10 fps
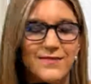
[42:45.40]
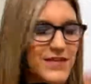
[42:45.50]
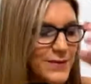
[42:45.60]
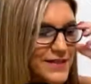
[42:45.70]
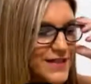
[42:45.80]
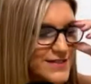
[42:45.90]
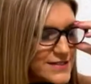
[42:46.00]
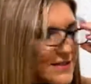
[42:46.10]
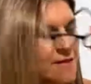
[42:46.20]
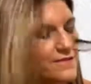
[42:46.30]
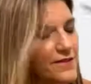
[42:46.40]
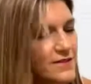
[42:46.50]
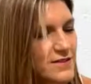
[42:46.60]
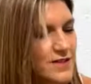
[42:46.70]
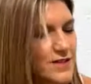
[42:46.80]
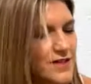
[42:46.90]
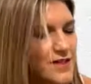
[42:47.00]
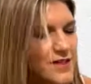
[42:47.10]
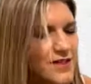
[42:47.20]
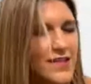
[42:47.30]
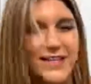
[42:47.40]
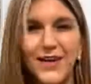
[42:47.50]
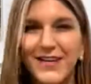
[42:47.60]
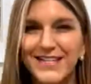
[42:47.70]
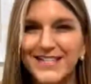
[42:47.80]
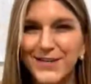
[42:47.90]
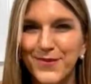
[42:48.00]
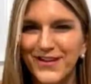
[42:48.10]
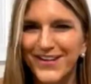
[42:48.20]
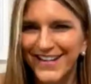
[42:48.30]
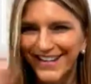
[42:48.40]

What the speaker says: take my glasses off. I can see better.